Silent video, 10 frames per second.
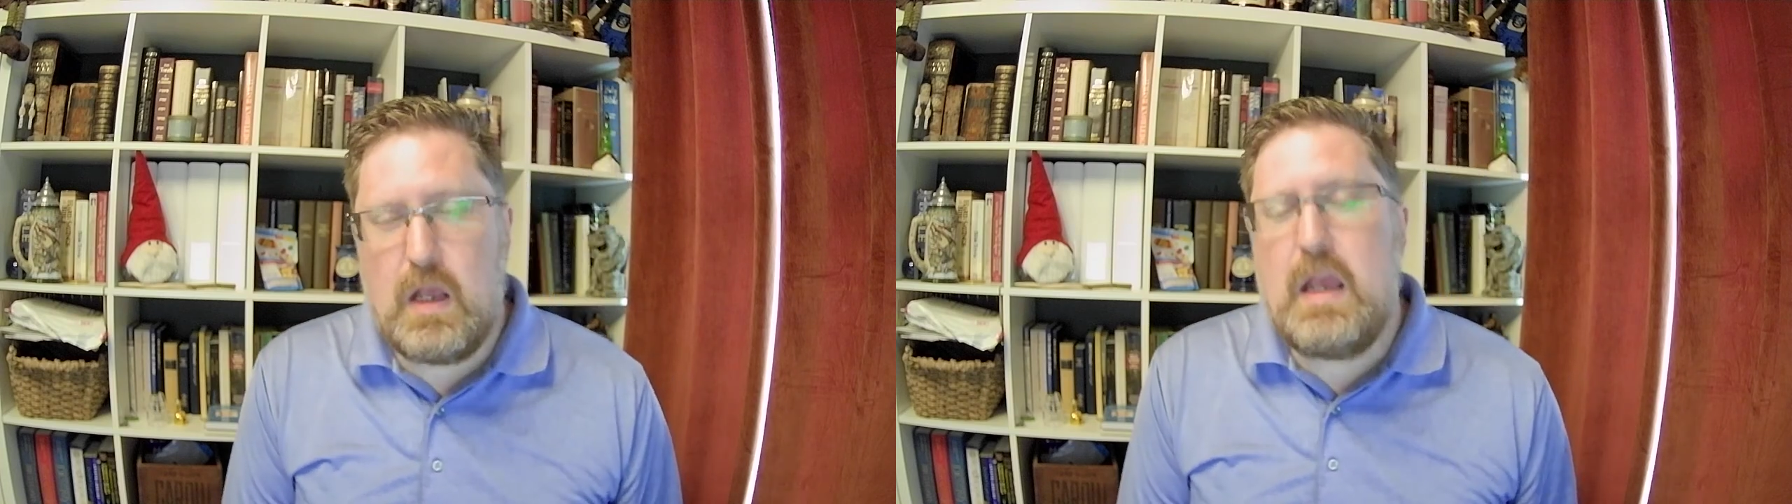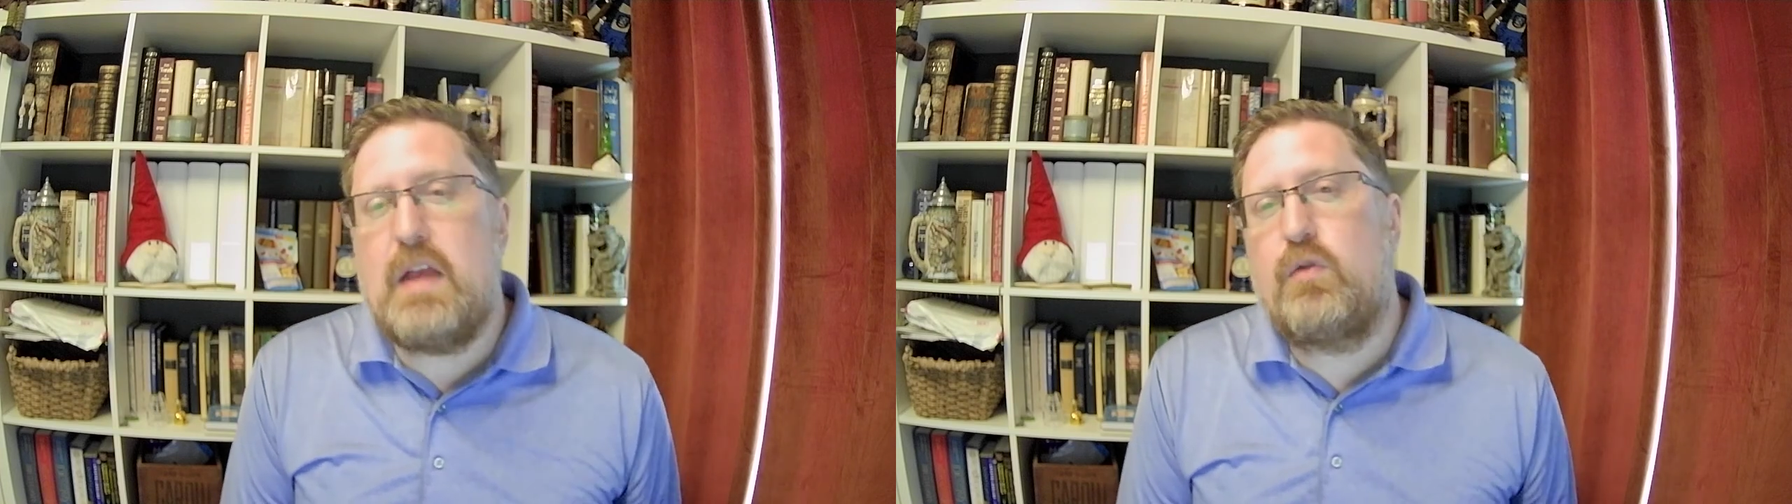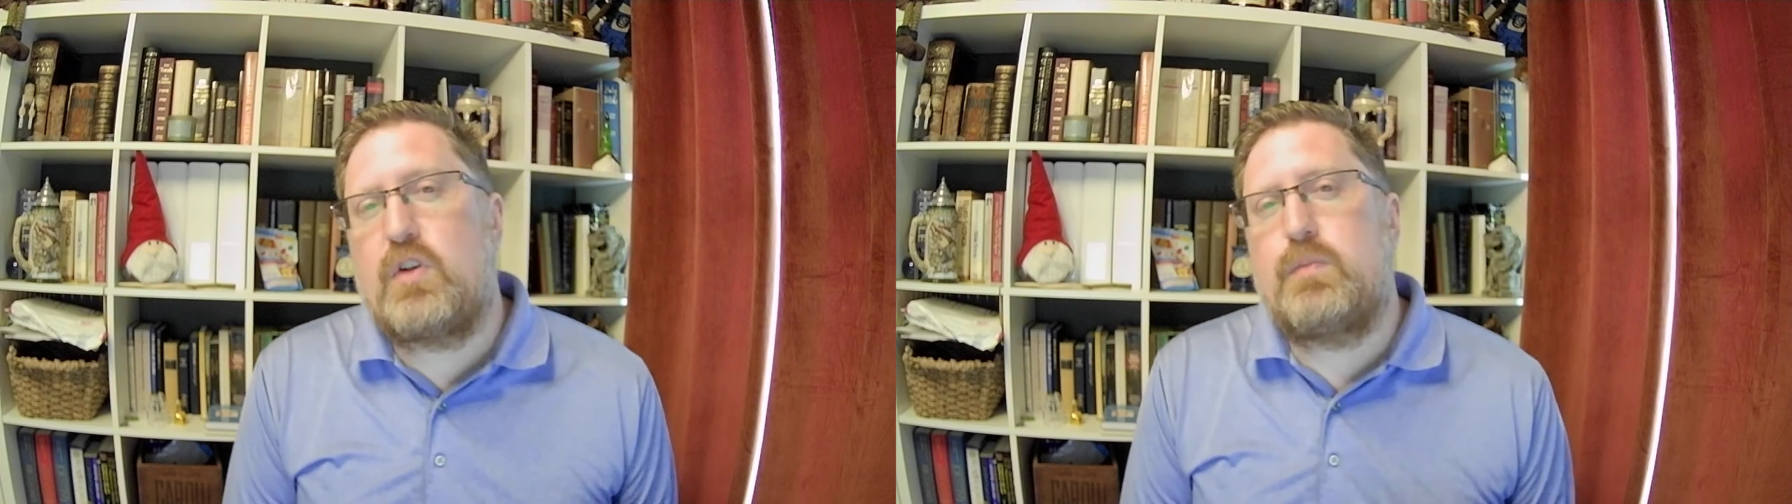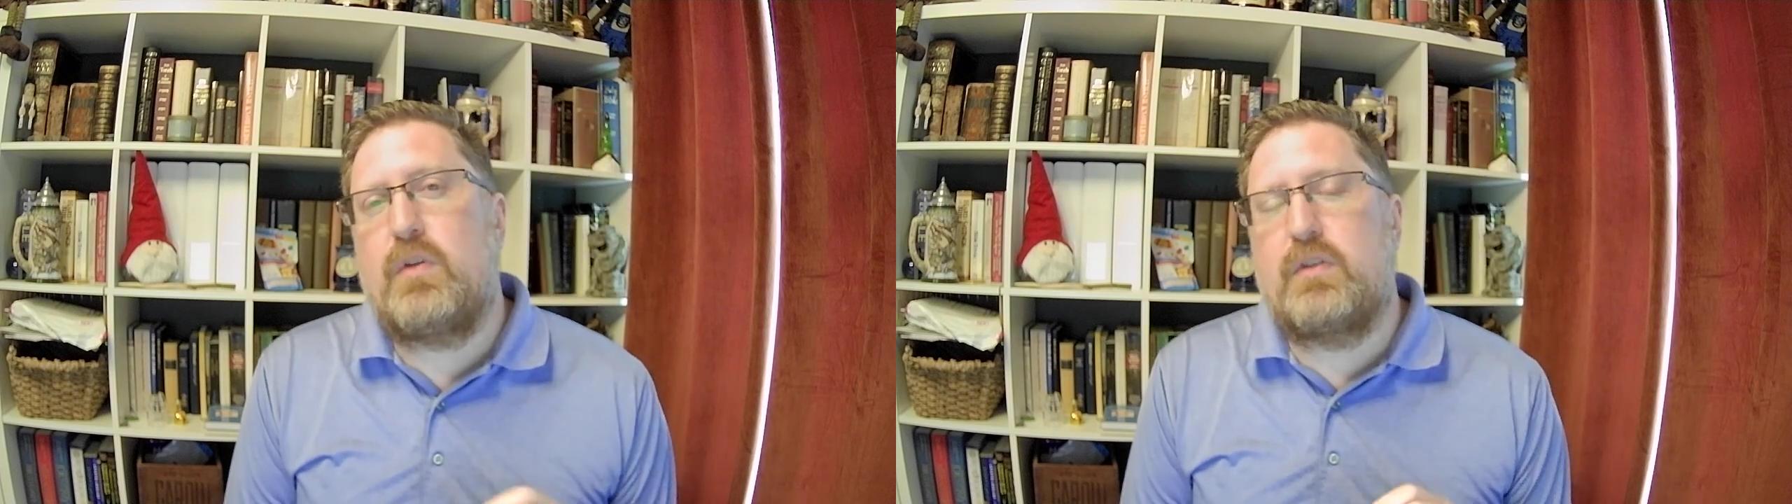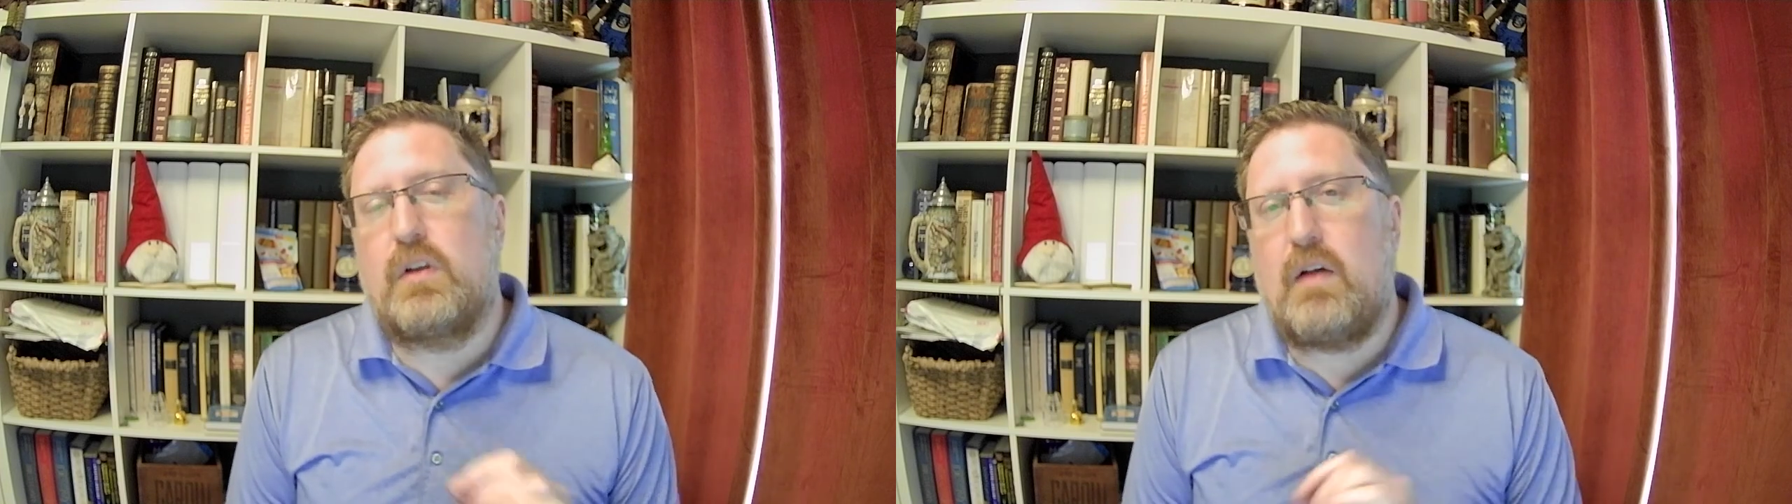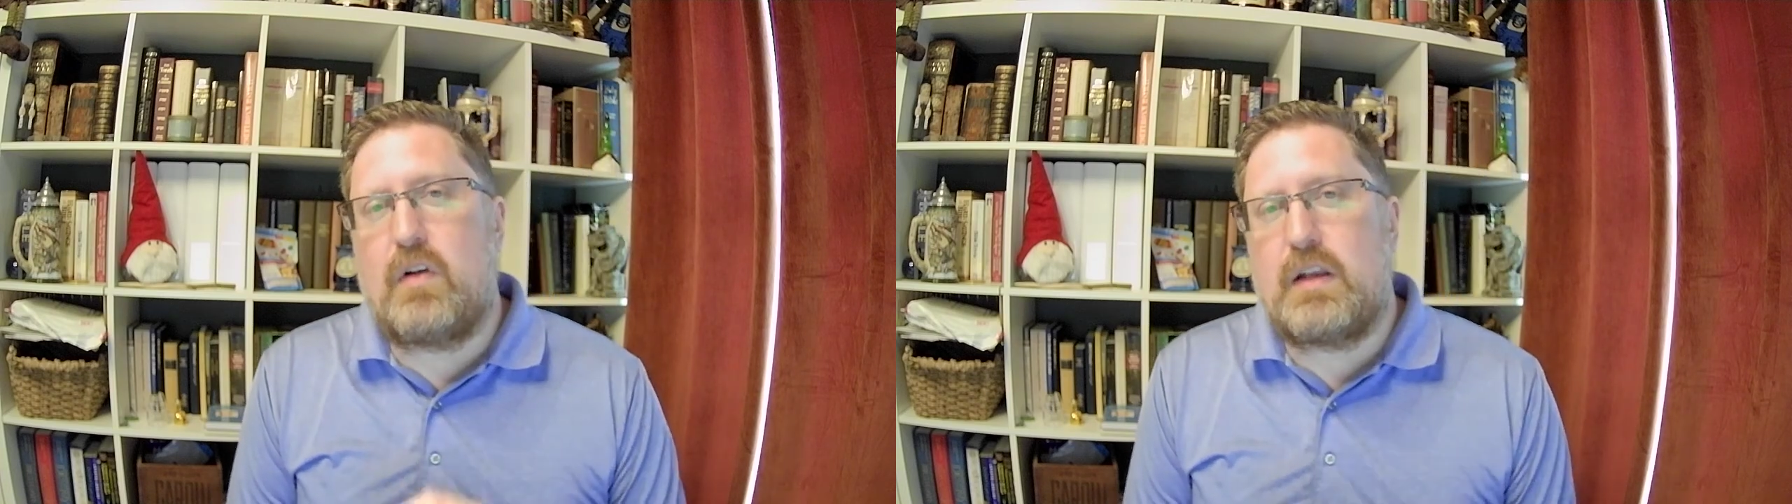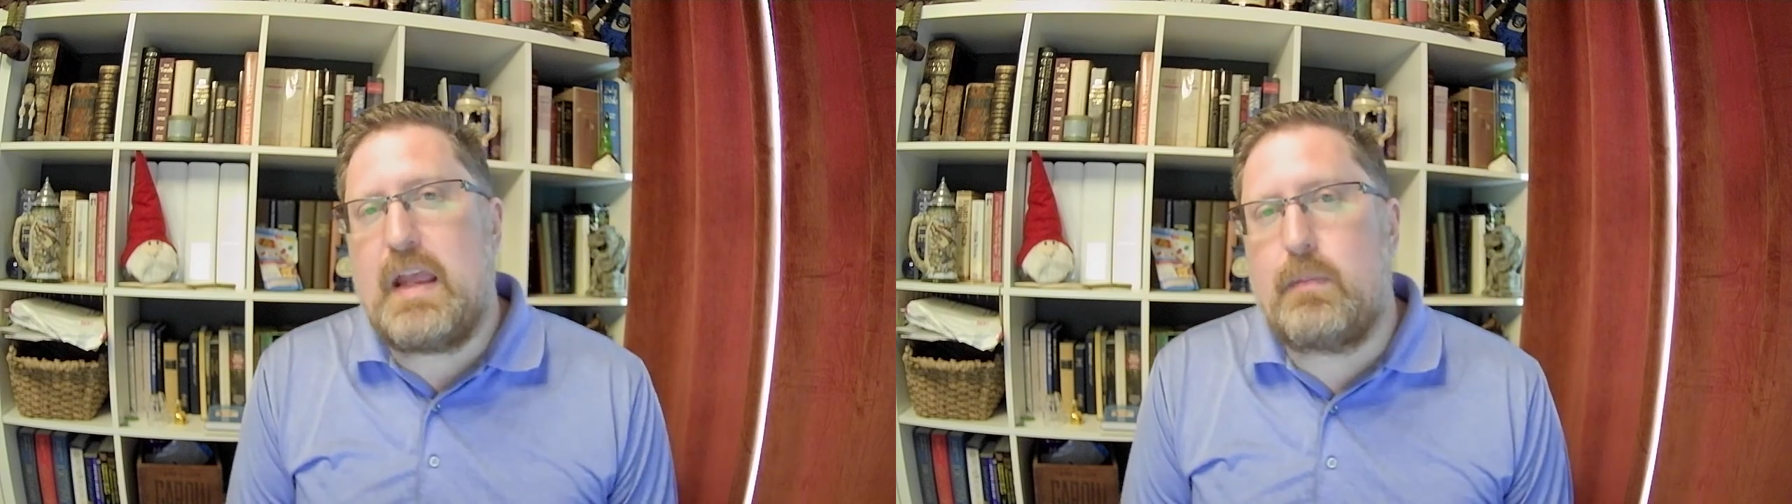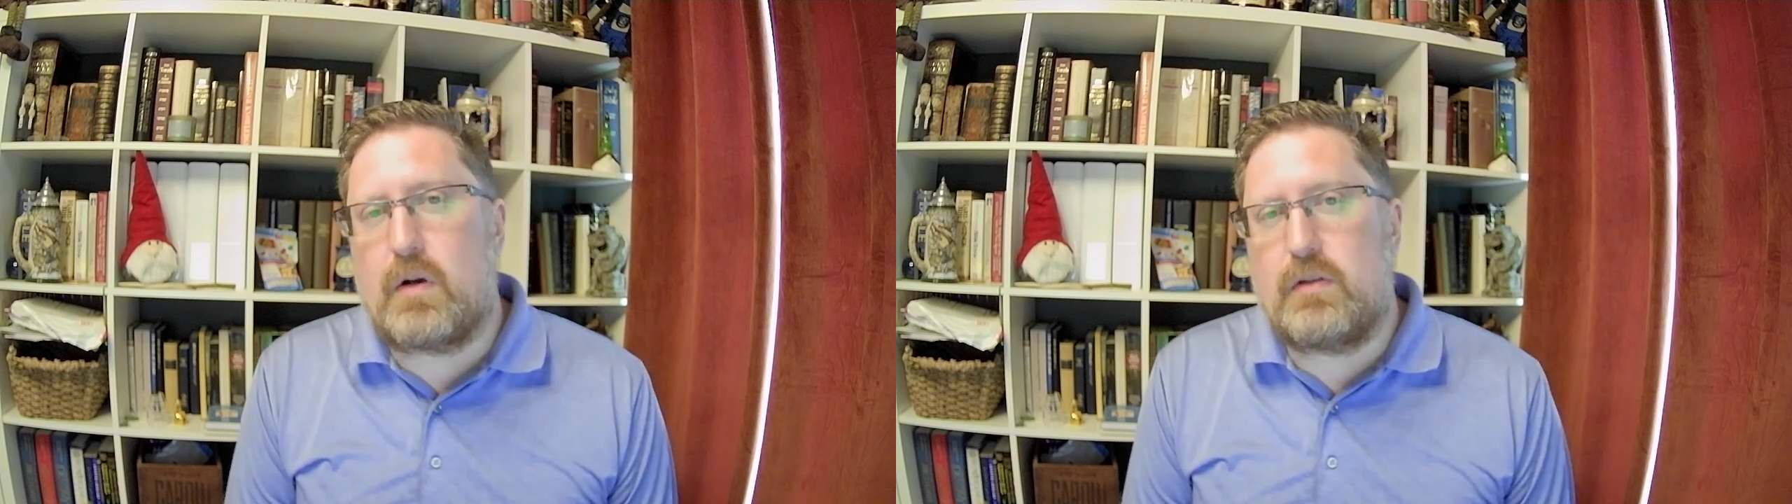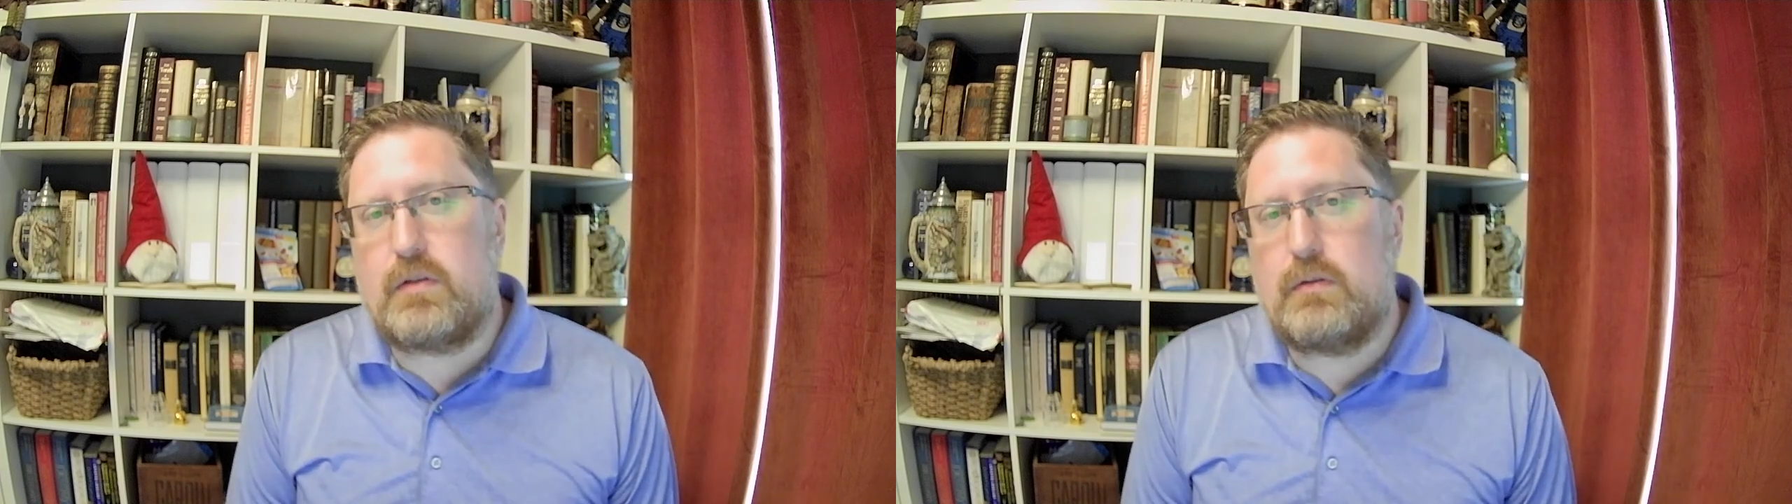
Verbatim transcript: If we're supposed to love our neighbors